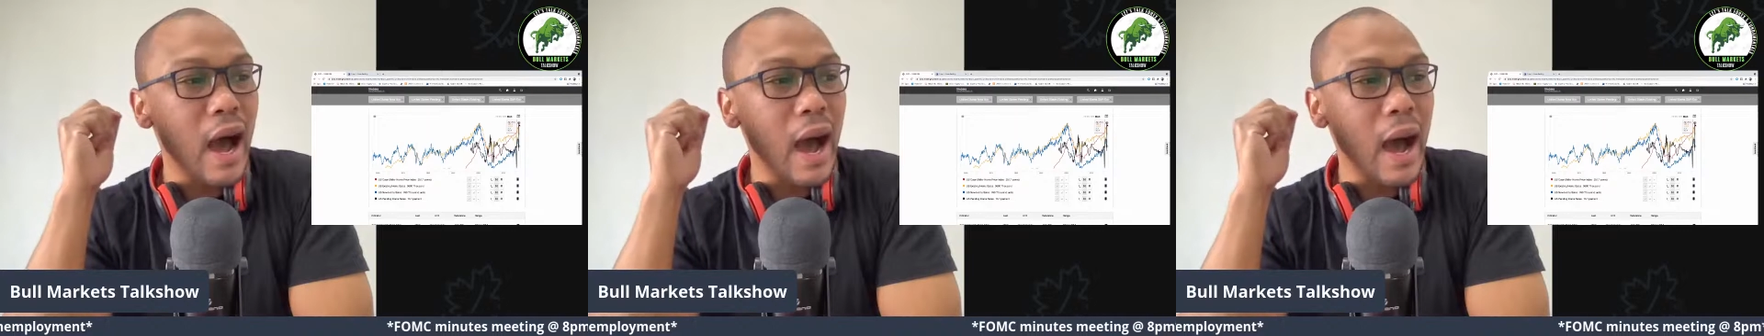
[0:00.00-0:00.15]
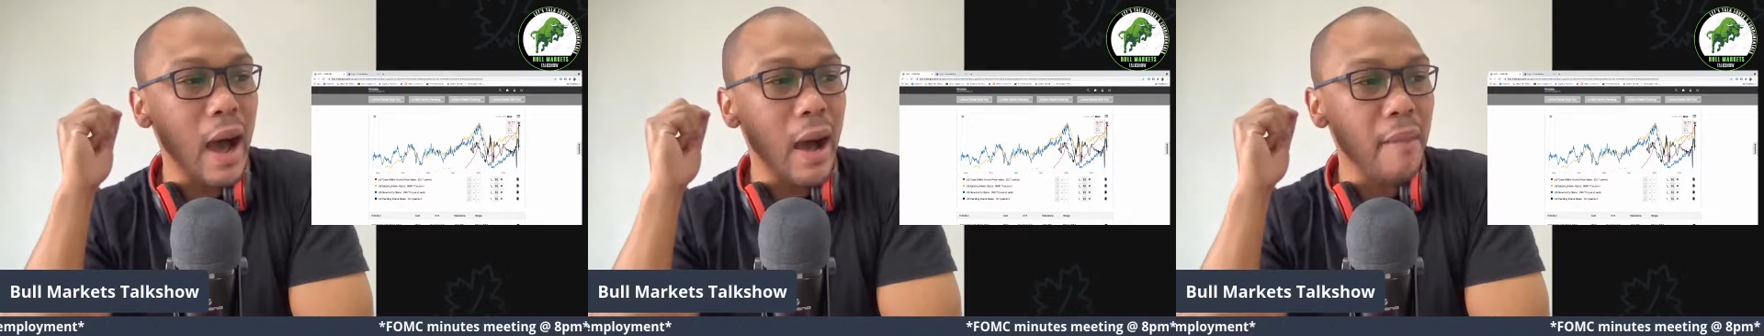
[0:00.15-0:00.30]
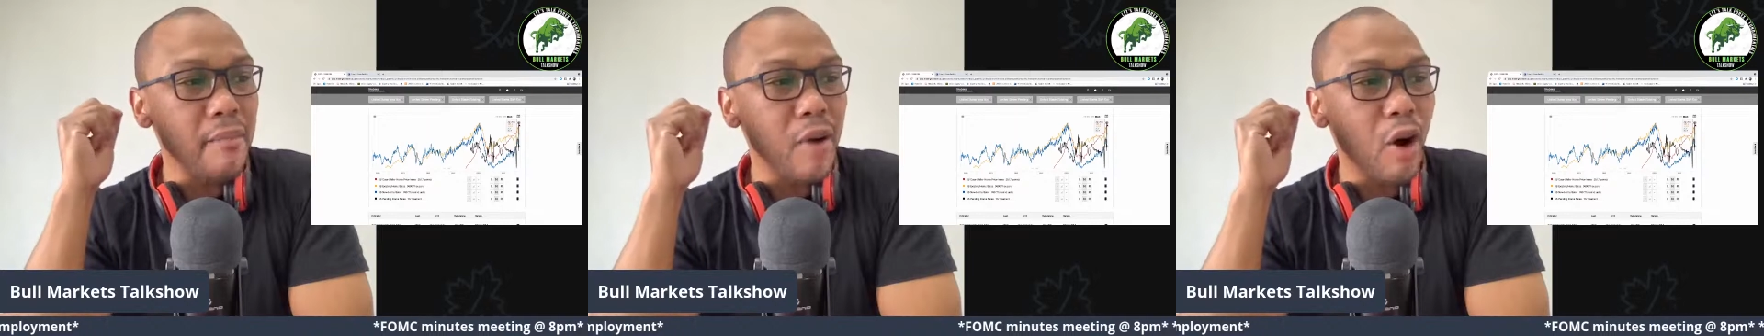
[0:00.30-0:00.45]

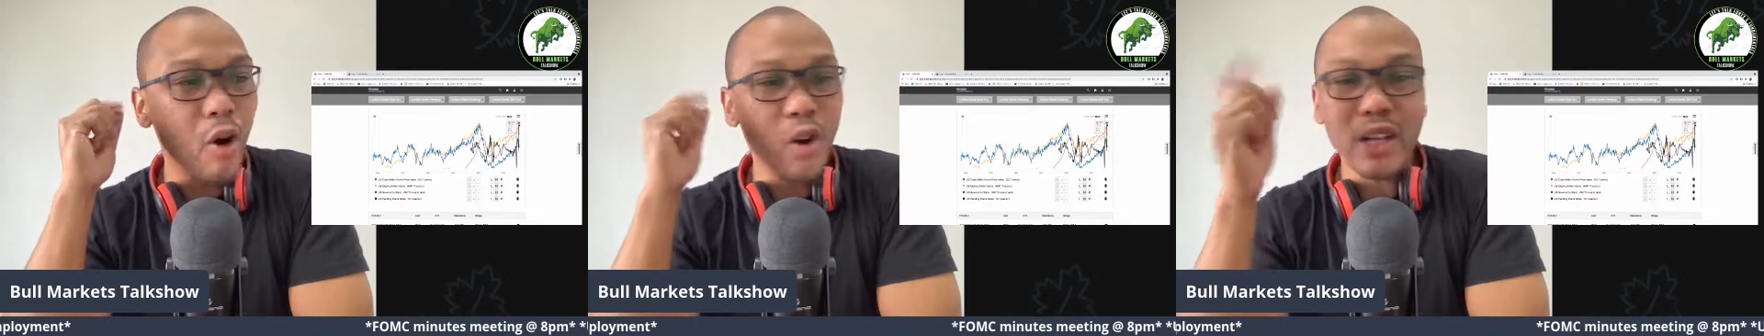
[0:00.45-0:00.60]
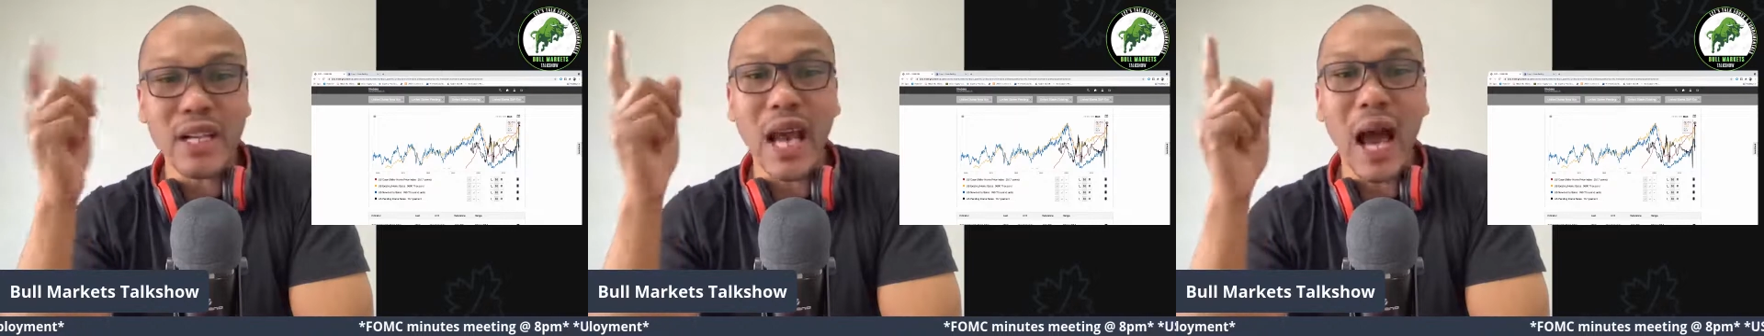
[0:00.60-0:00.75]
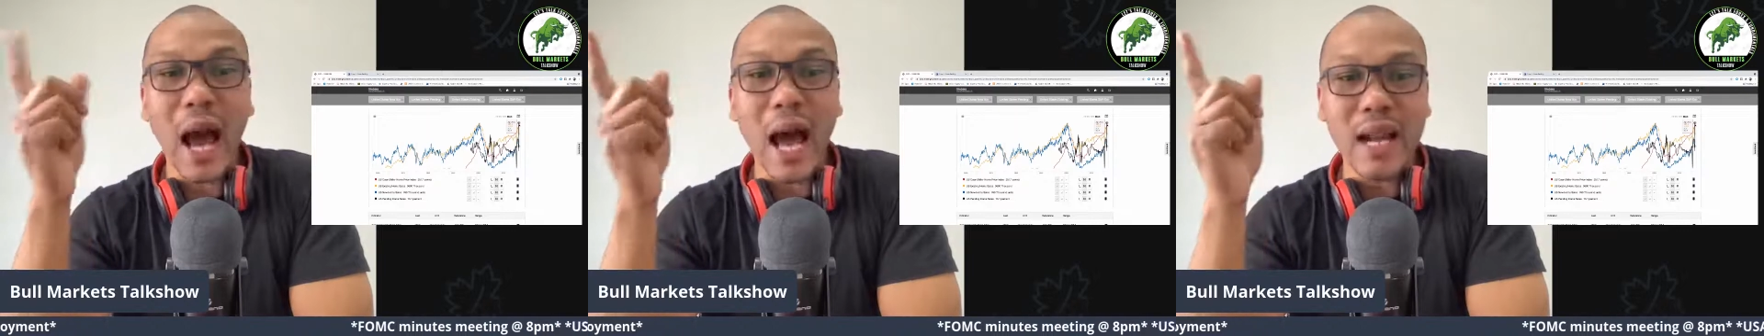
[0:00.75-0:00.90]

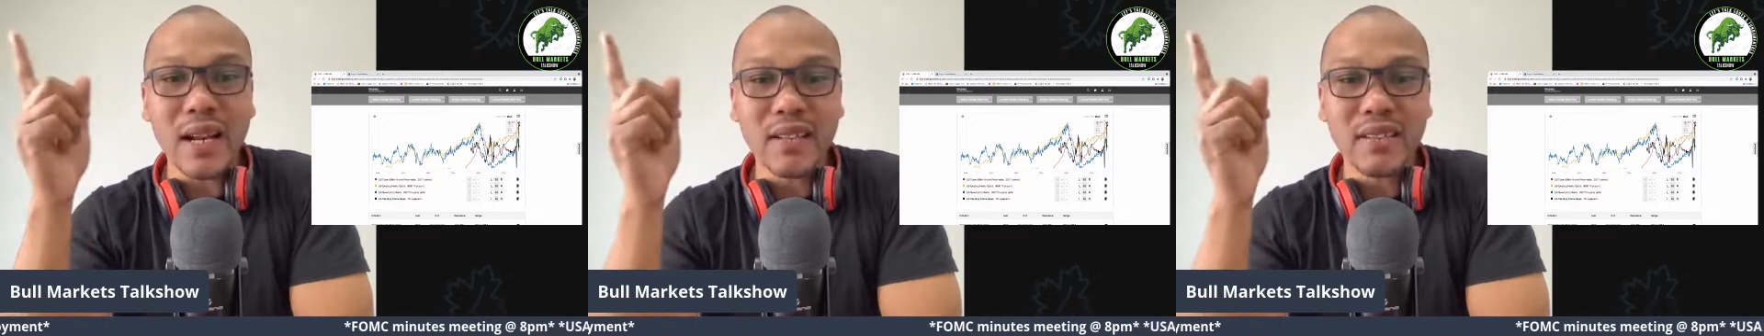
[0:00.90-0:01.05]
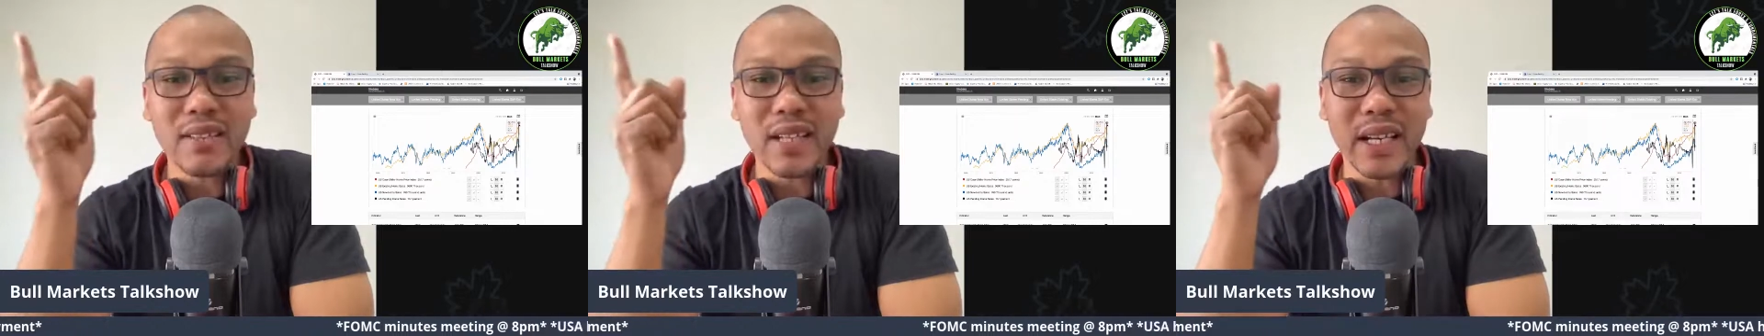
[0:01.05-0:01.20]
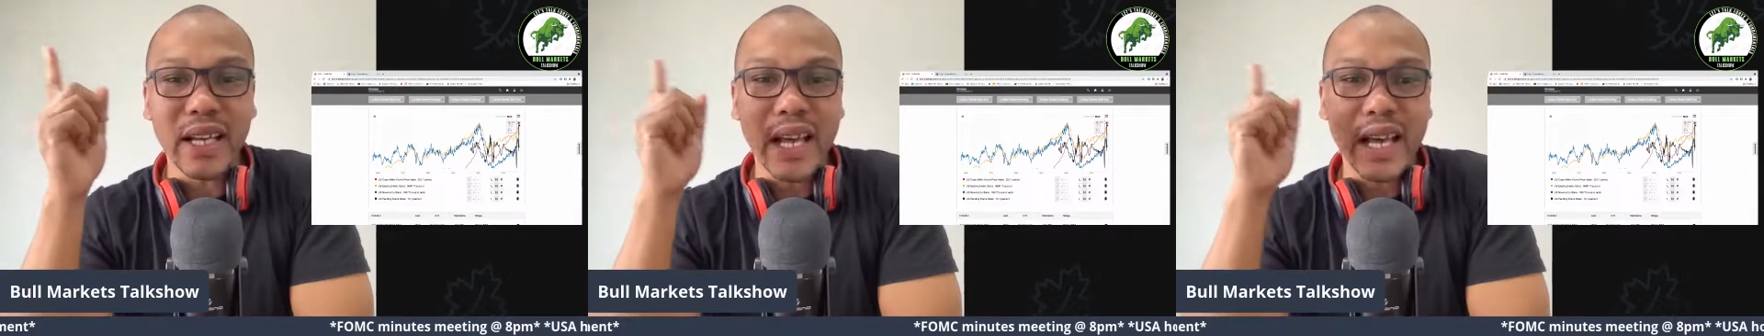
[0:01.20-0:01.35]
On the
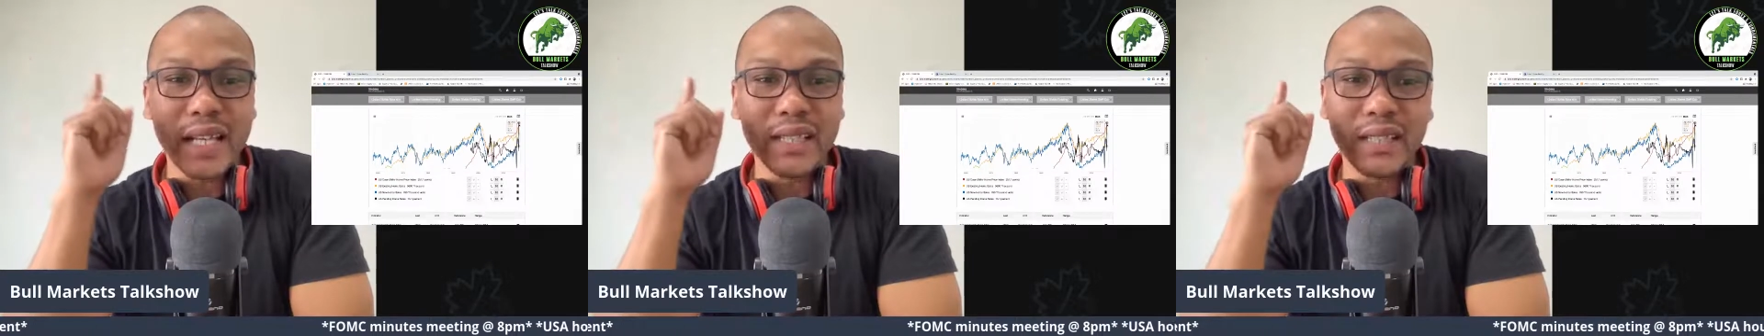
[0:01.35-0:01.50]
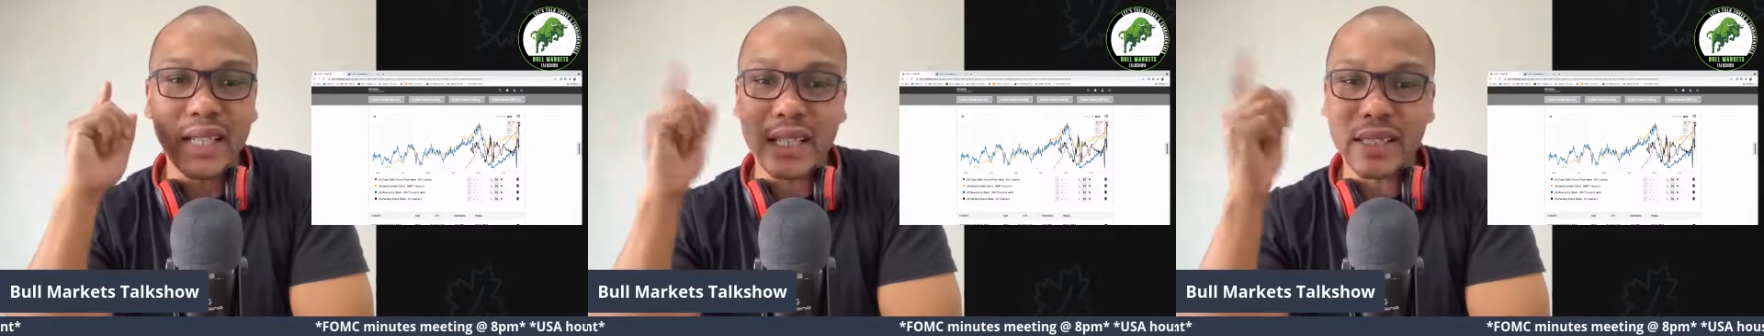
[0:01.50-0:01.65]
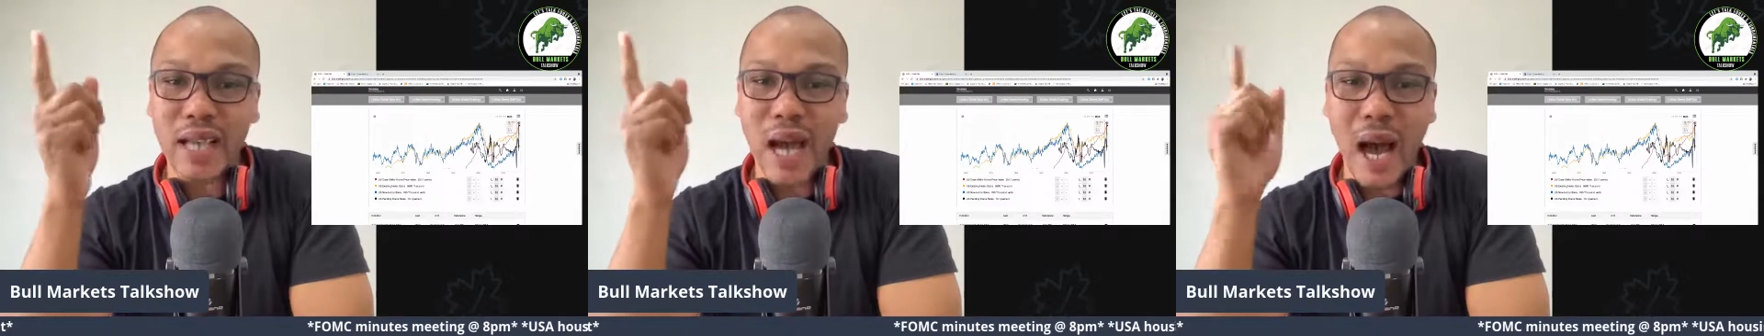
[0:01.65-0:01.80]
other thing
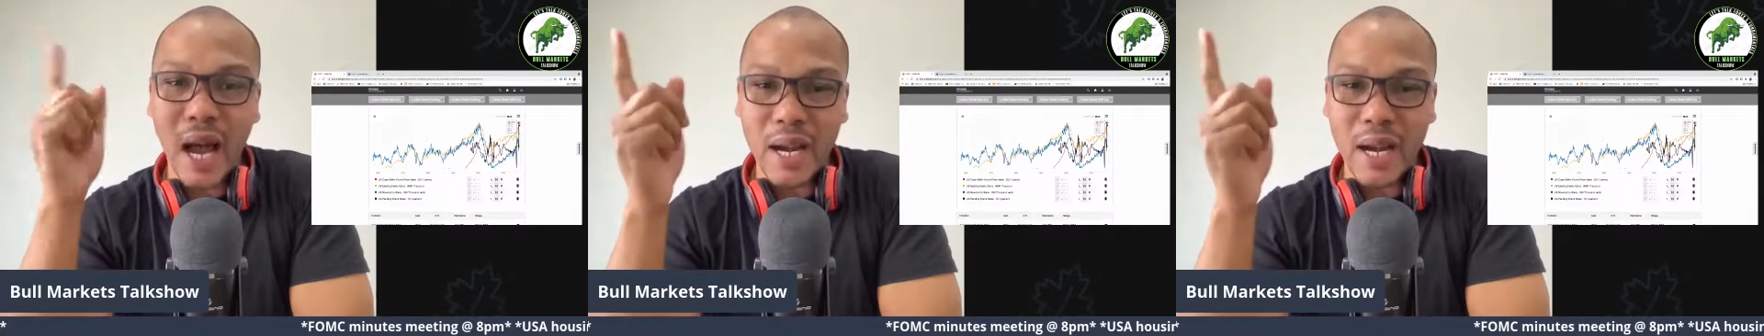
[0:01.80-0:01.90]
is